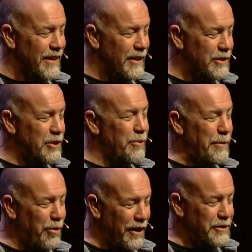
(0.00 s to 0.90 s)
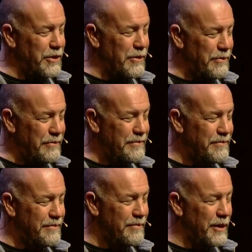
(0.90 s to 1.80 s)
So we praise you
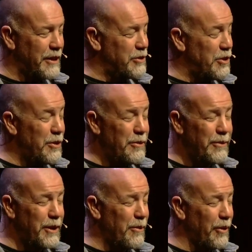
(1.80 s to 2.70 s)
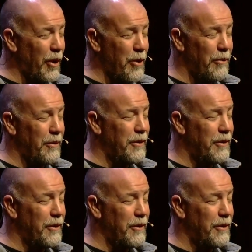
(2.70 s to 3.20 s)
because you and you alone